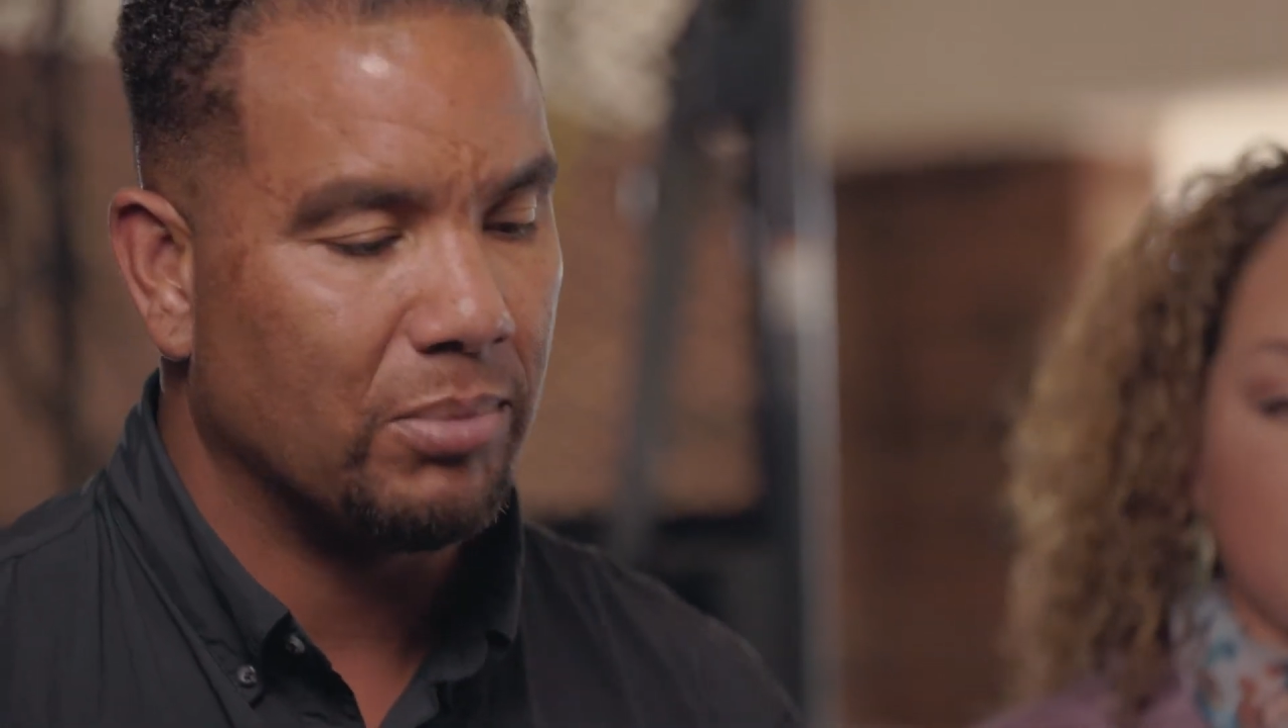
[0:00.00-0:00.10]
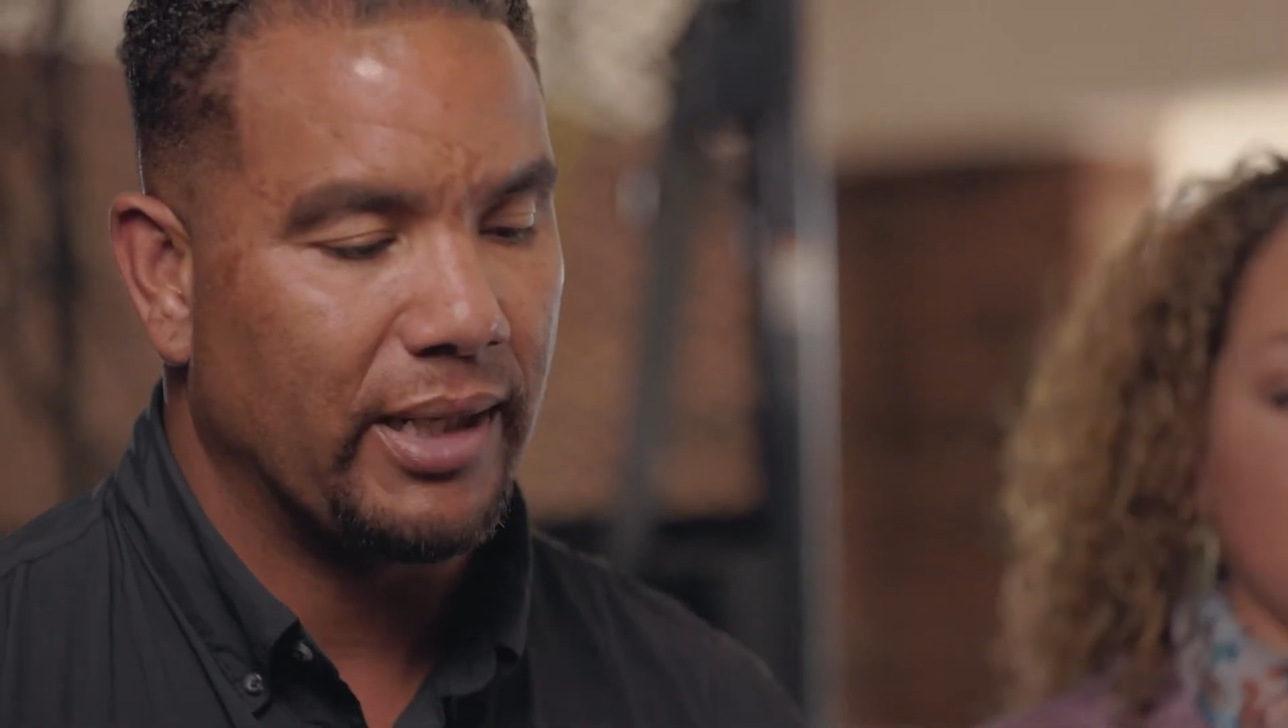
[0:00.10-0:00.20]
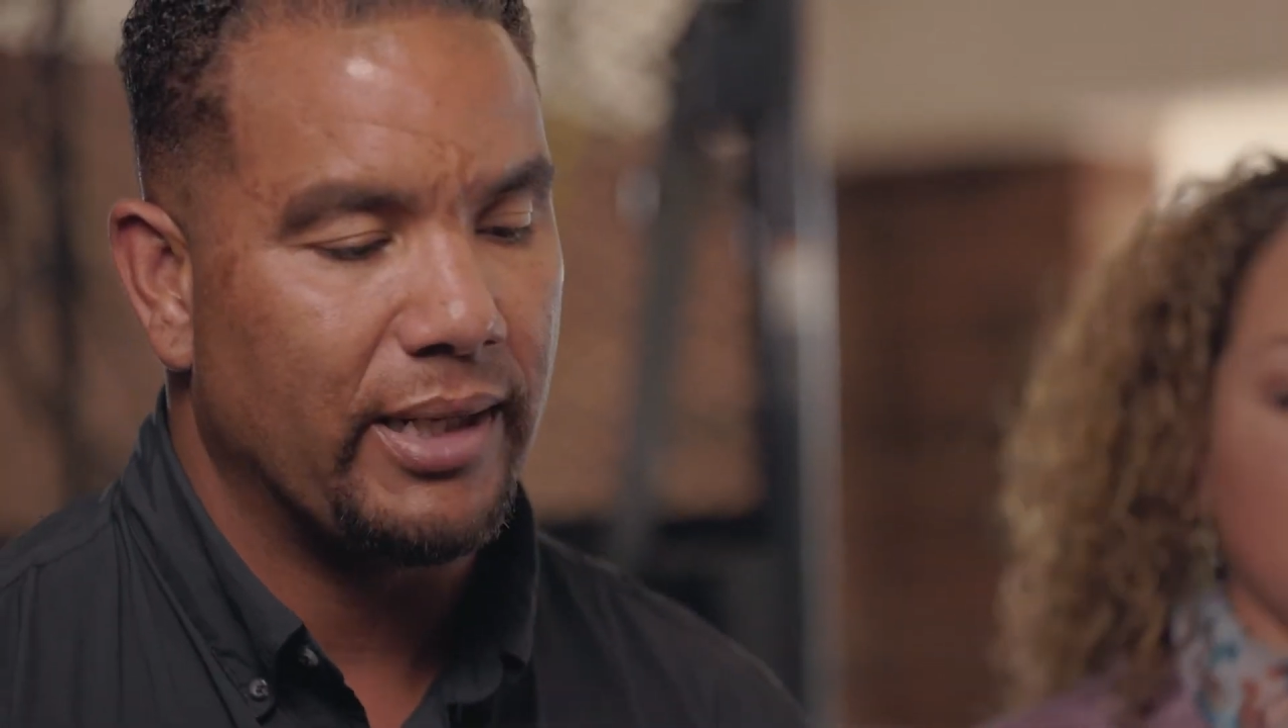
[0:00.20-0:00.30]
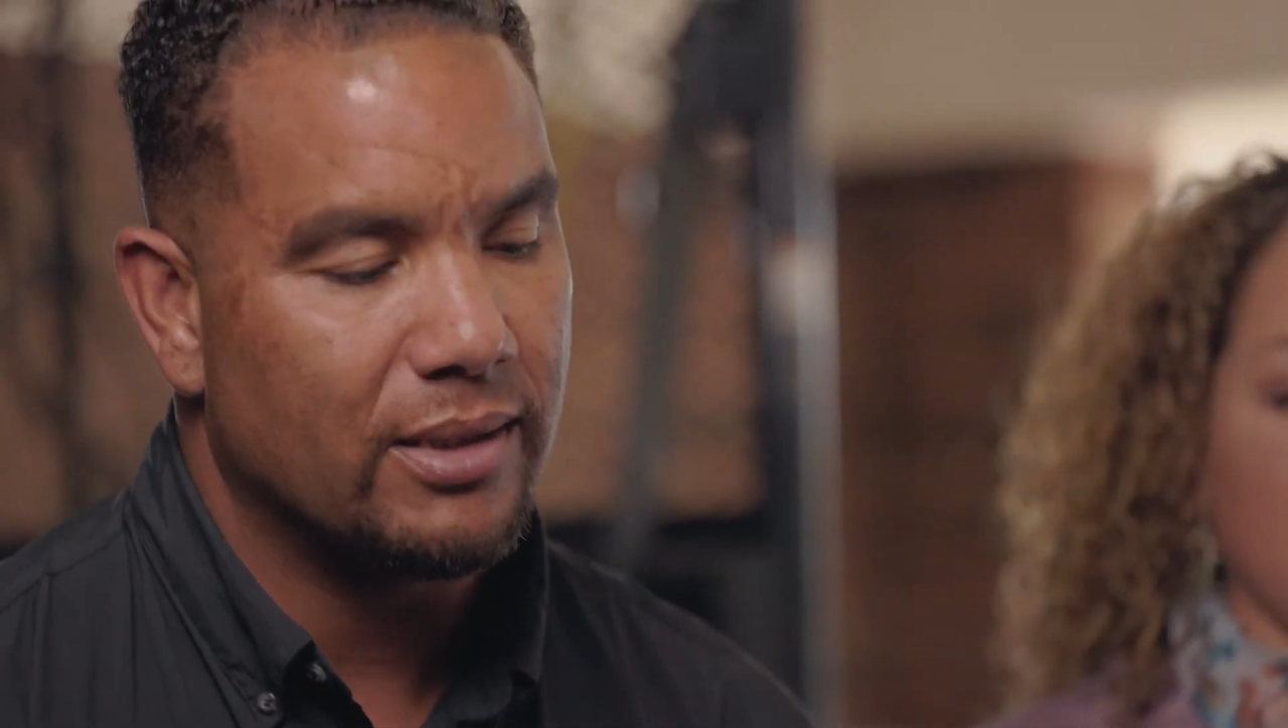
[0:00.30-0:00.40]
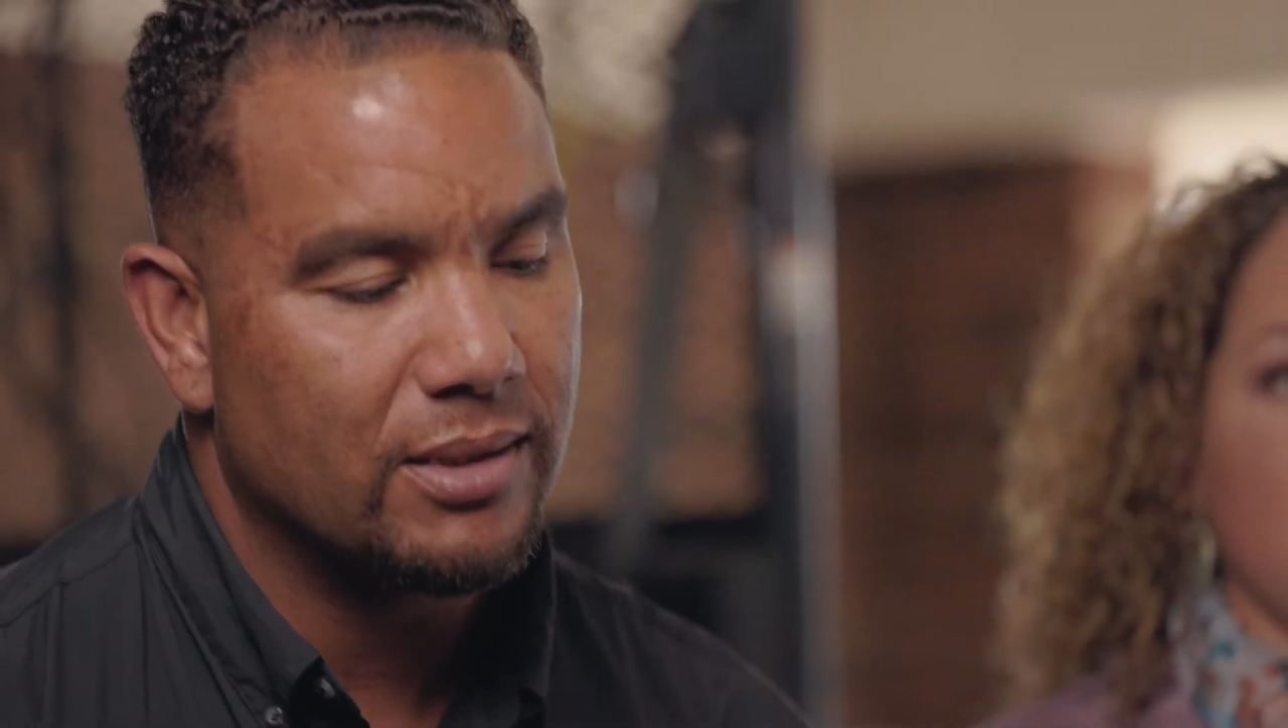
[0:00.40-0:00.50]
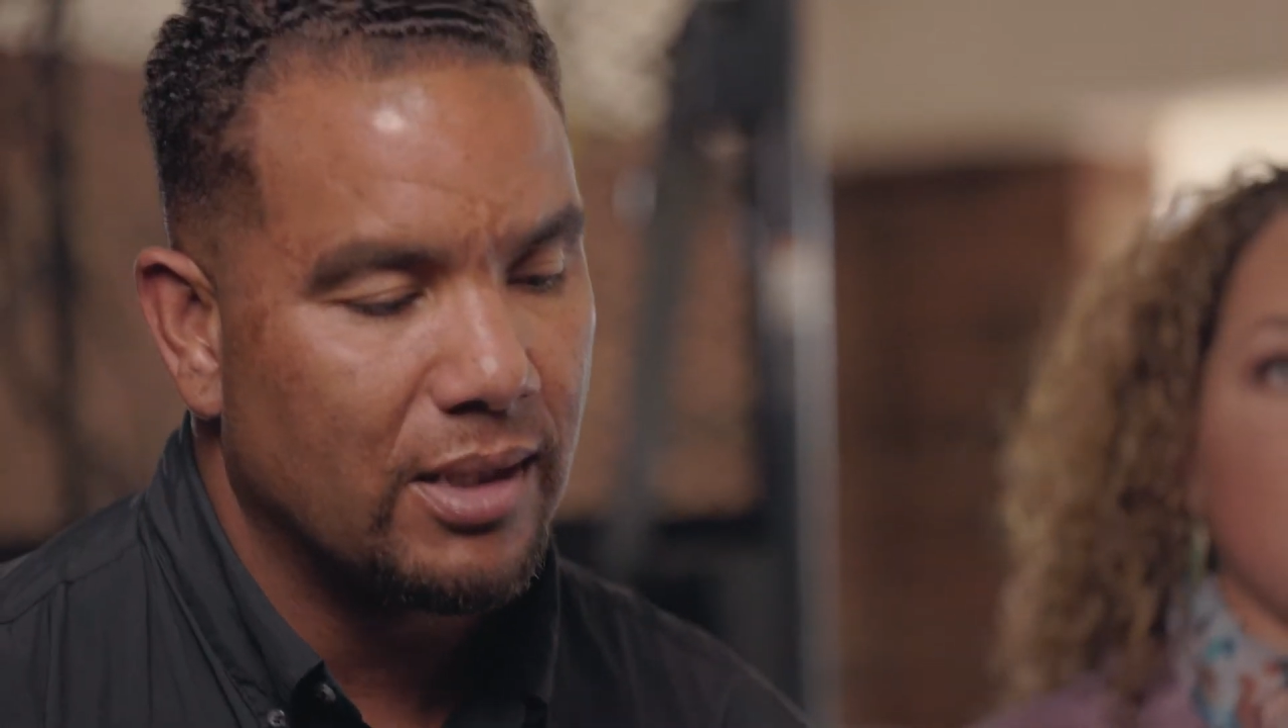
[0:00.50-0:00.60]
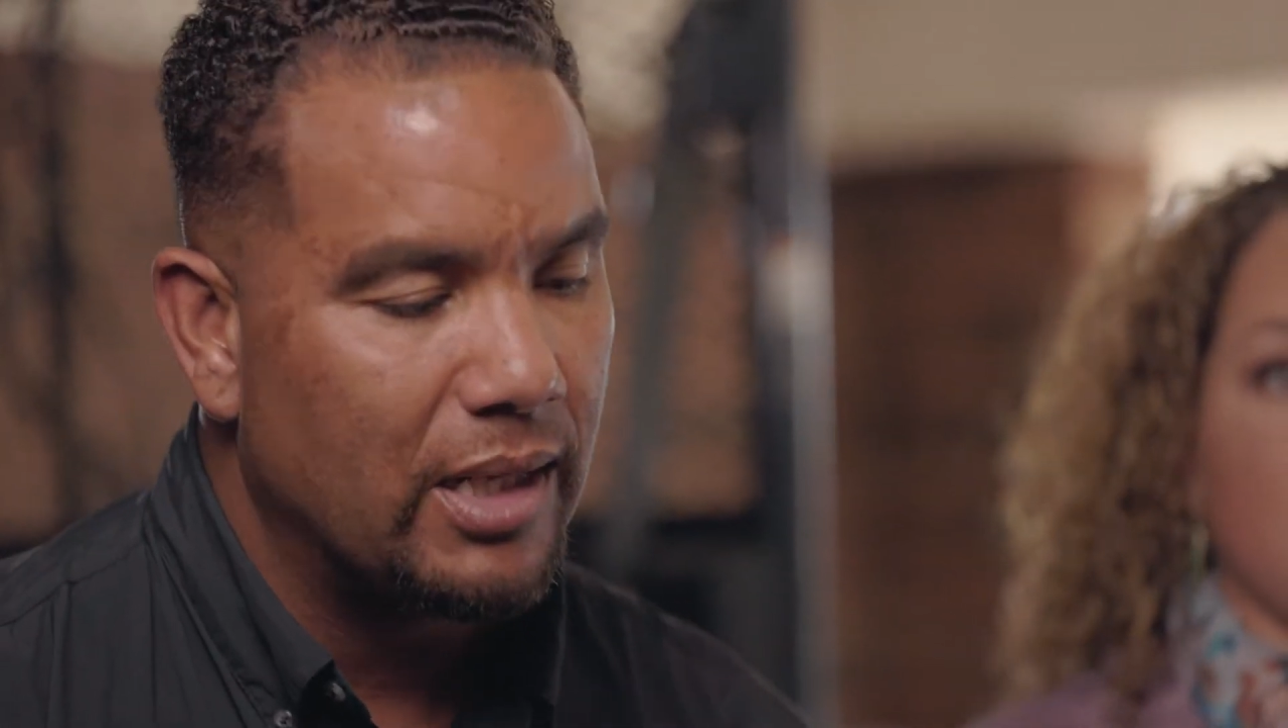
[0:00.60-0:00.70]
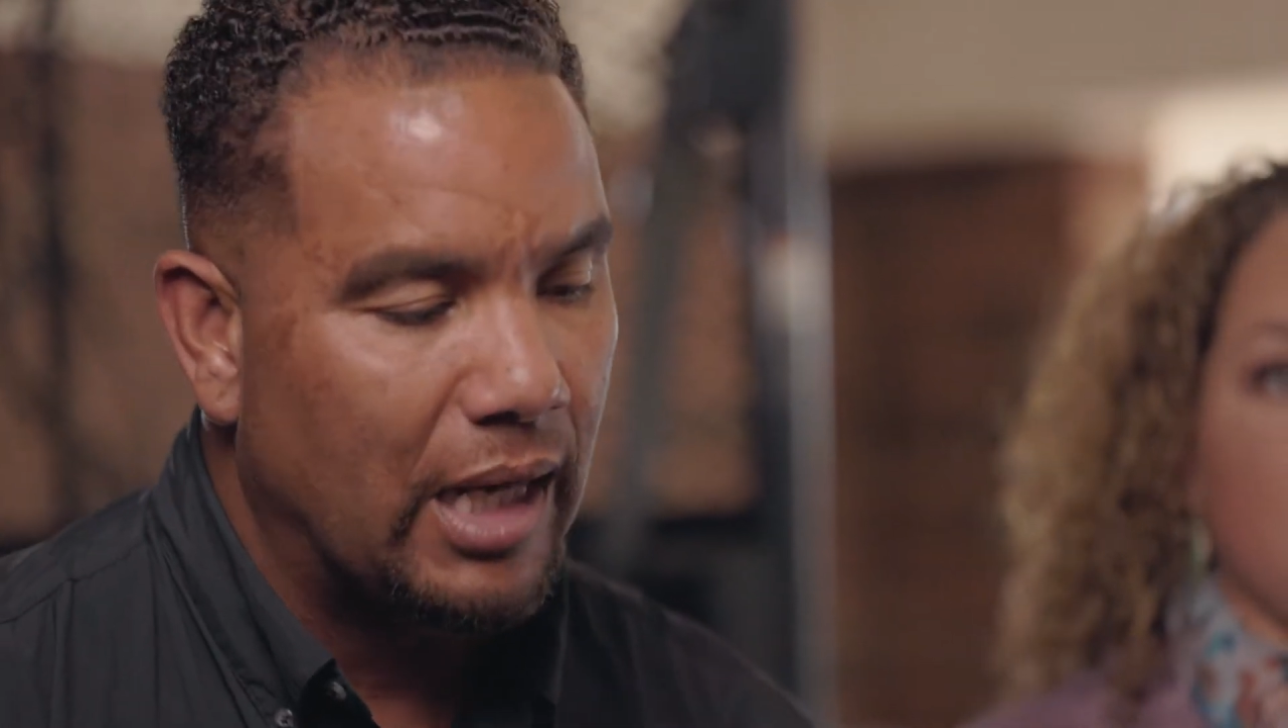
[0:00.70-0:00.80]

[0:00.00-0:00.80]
blades.